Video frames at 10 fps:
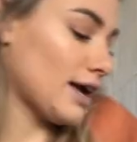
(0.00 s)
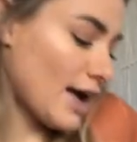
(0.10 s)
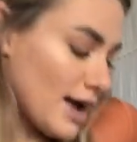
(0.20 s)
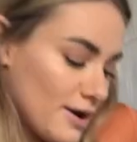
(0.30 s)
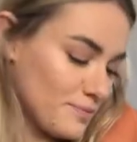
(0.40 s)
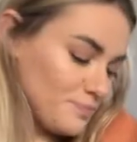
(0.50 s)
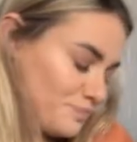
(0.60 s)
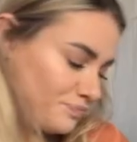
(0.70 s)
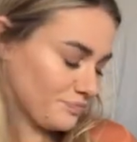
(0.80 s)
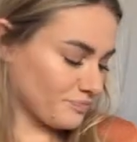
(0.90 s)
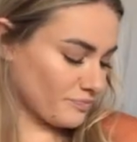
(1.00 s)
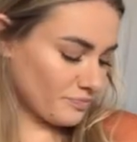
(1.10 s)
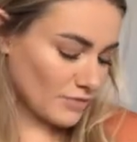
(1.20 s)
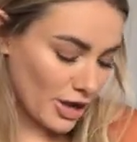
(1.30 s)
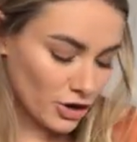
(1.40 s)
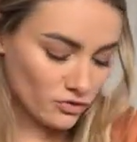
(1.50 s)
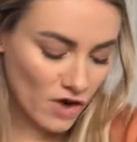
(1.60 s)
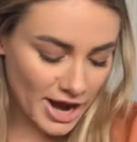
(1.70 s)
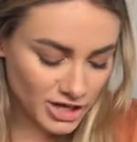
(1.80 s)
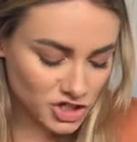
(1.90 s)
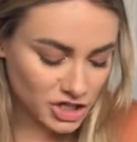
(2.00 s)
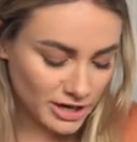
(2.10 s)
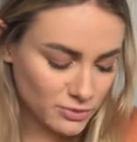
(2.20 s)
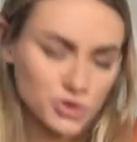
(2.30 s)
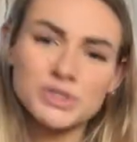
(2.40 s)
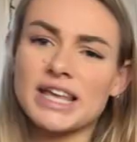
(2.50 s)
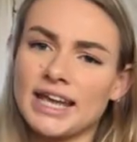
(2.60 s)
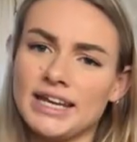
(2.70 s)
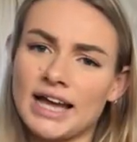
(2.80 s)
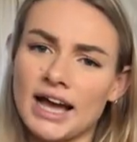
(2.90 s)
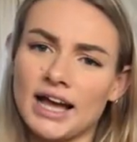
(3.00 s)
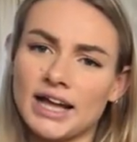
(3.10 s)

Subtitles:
a grey chair which was Hina,